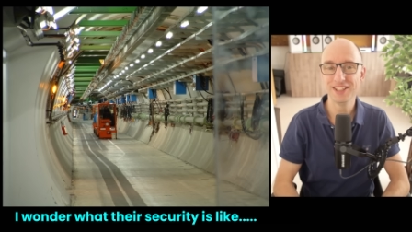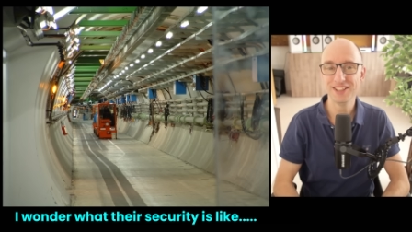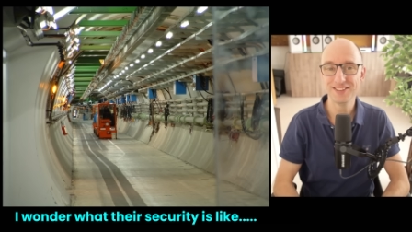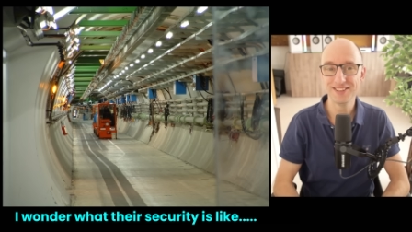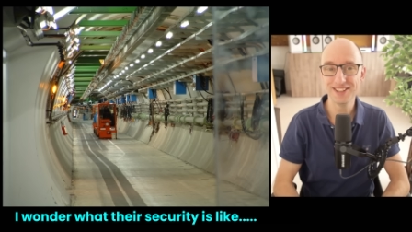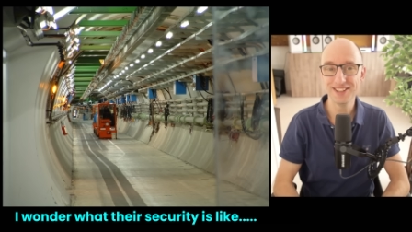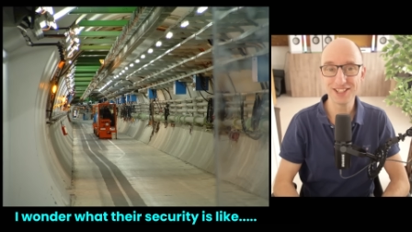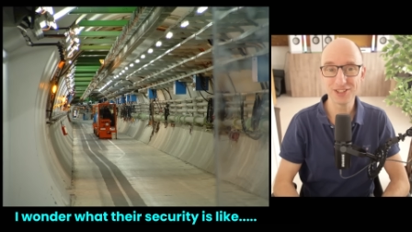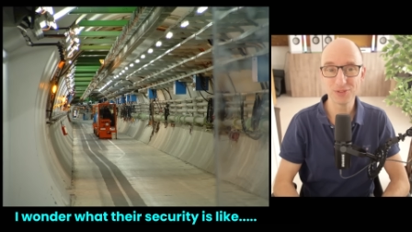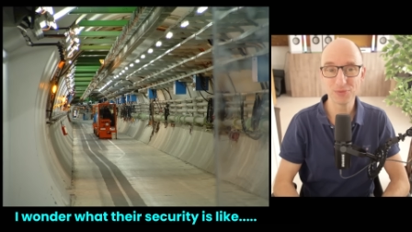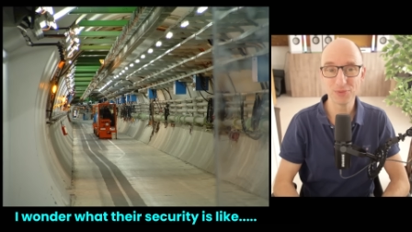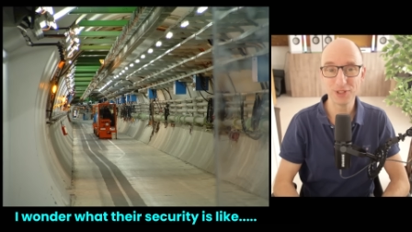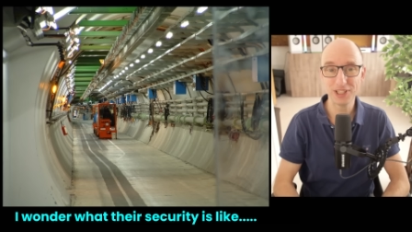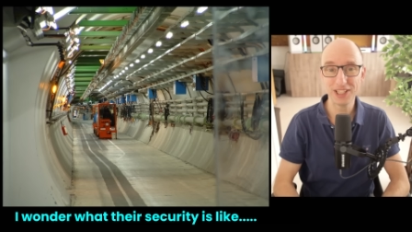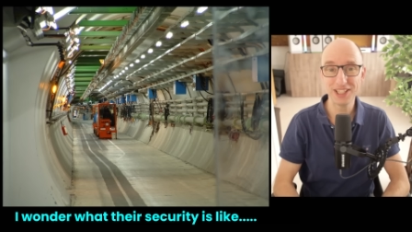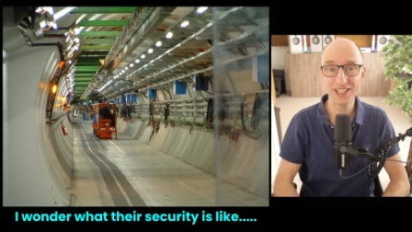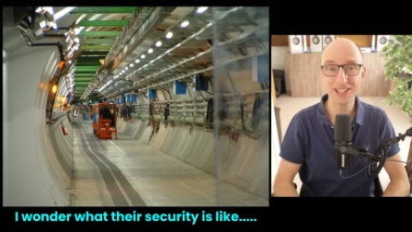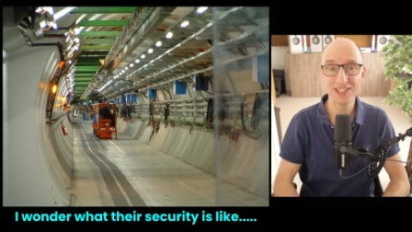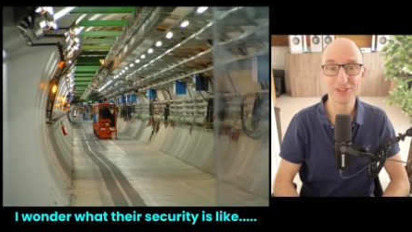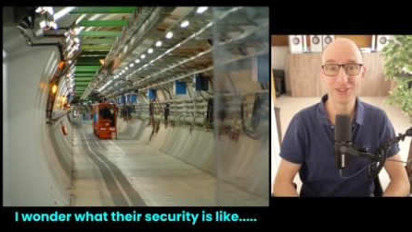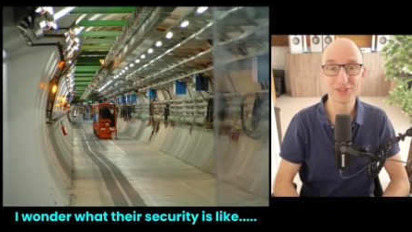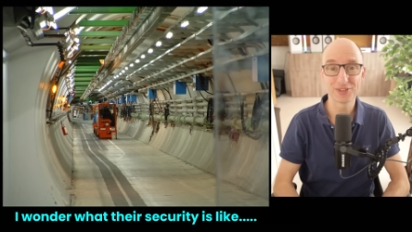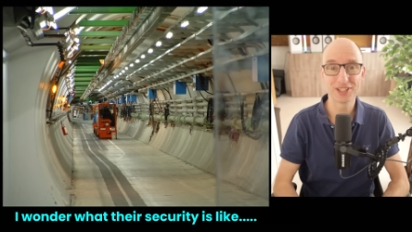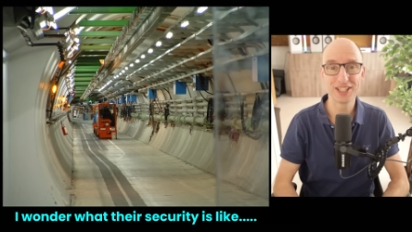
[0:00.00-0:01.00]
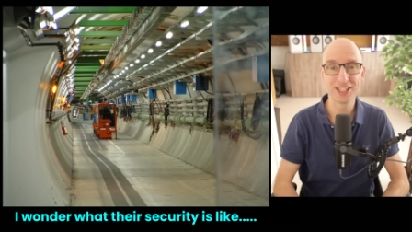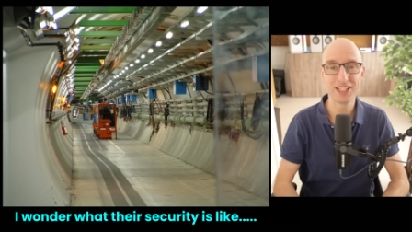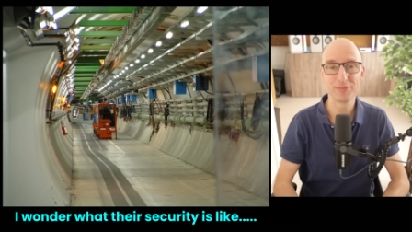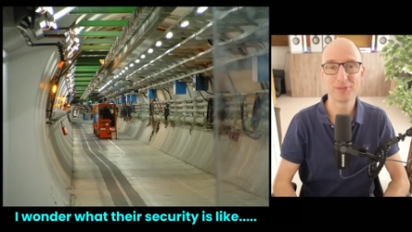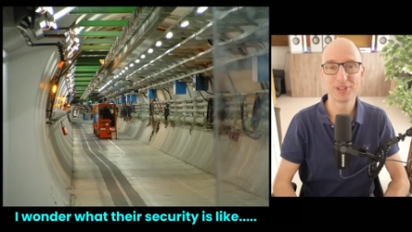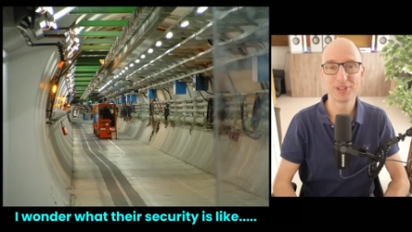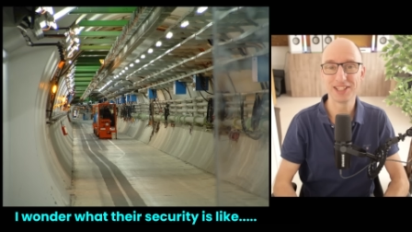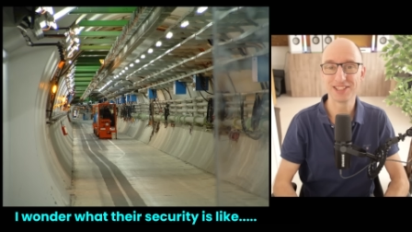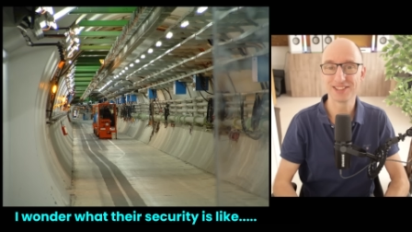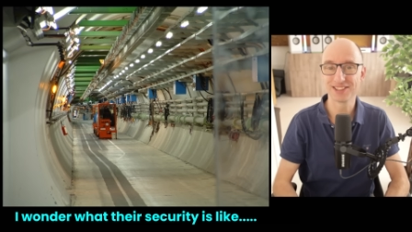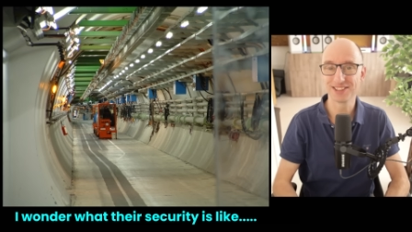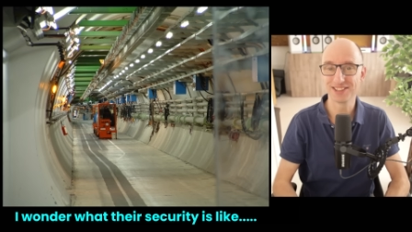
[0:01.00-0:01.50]
In this way, your
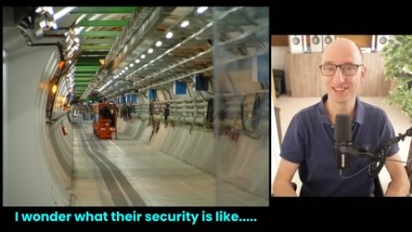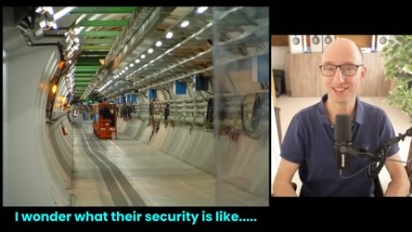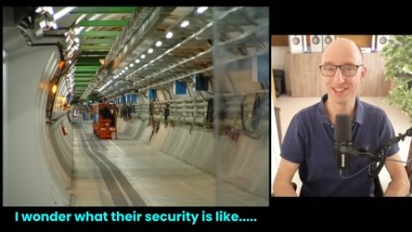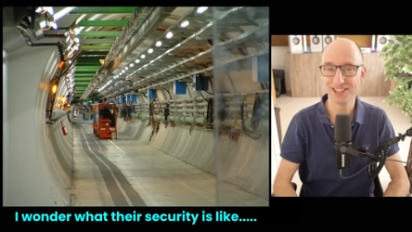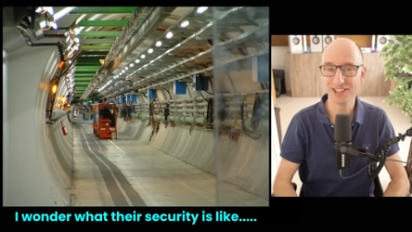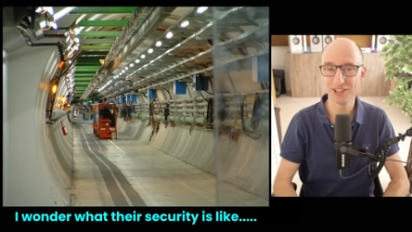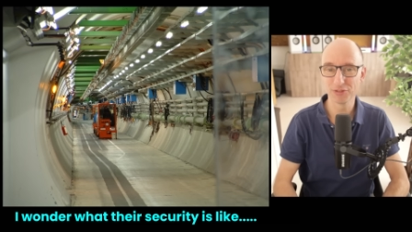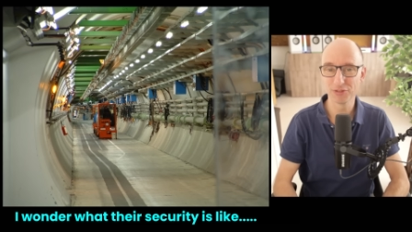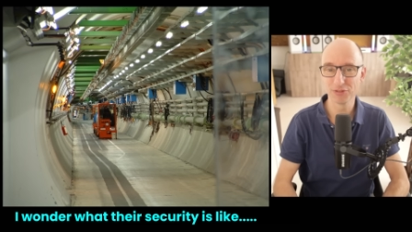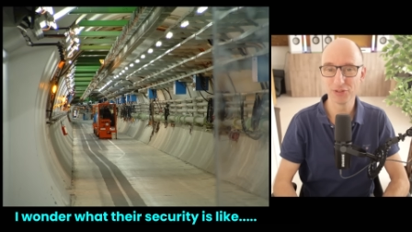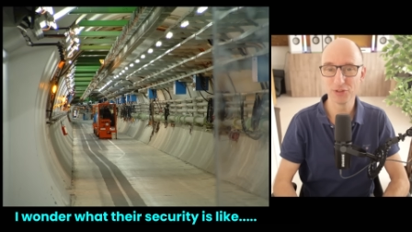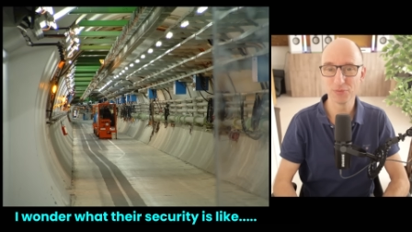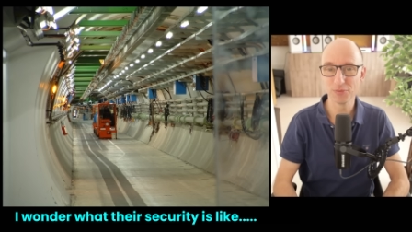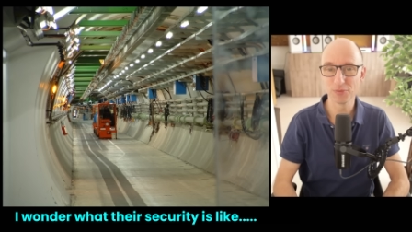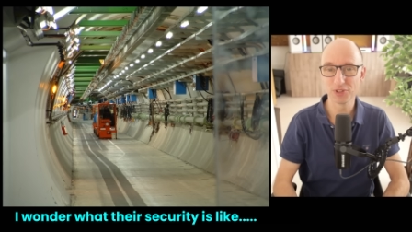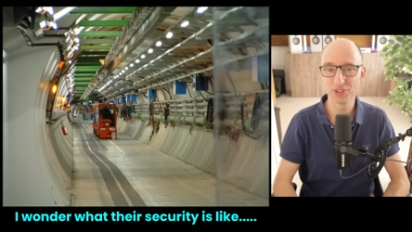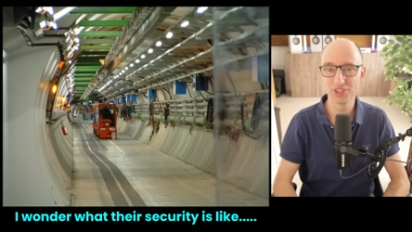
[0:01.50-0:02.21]
cable has zero ohm